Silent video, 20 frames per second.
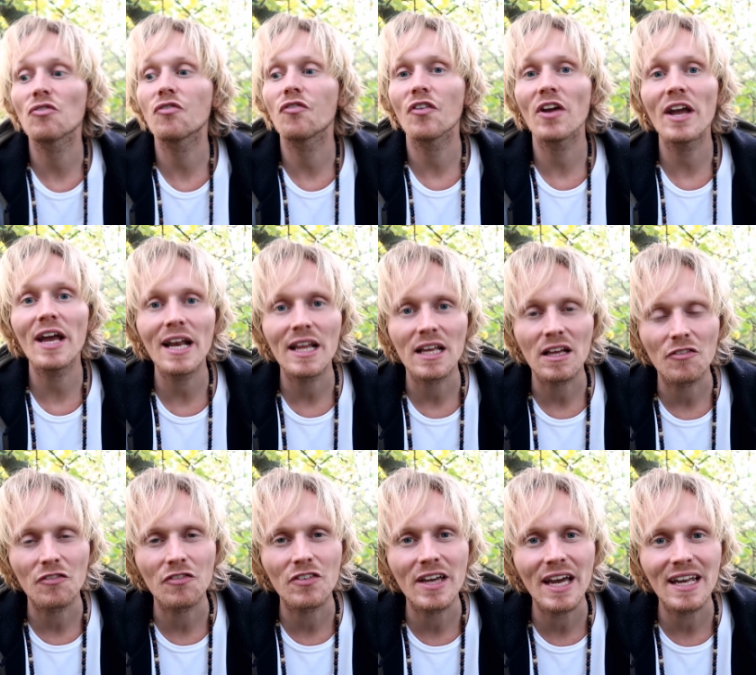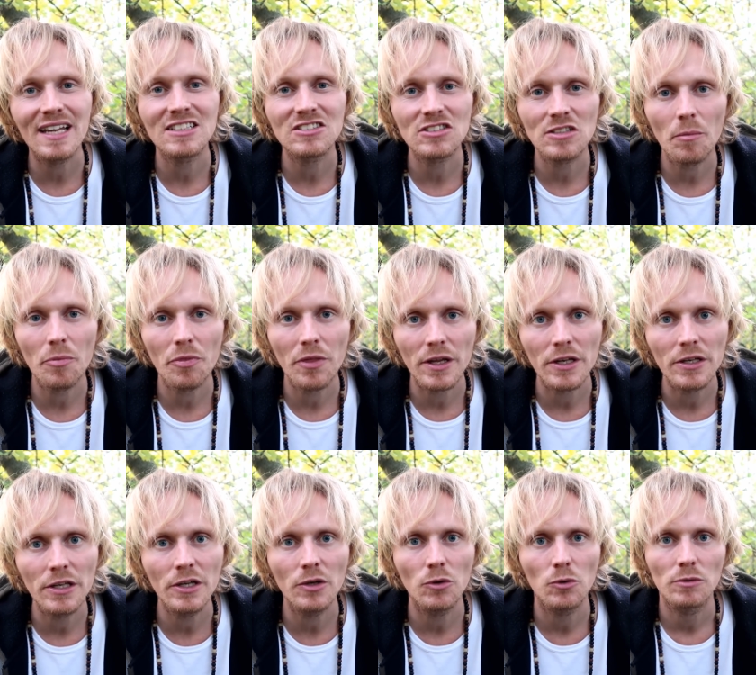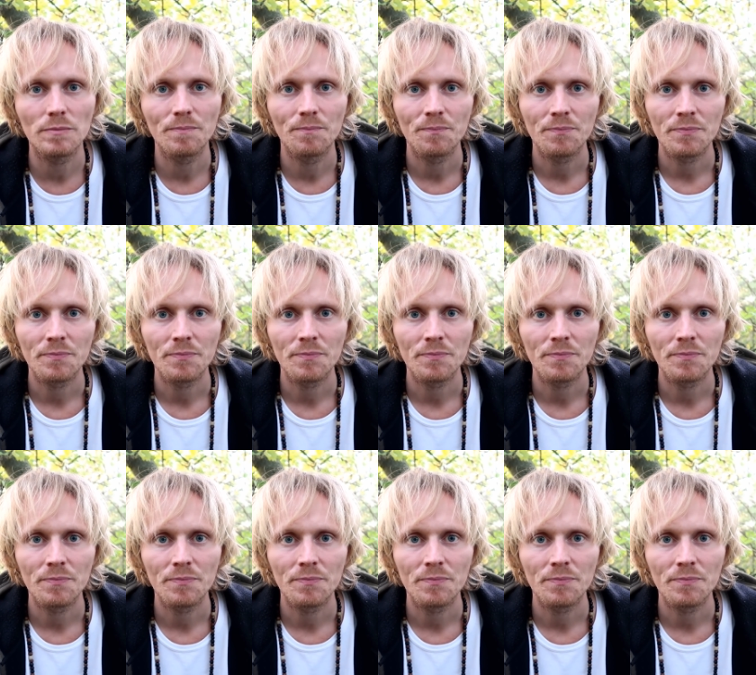feeling of getting something new.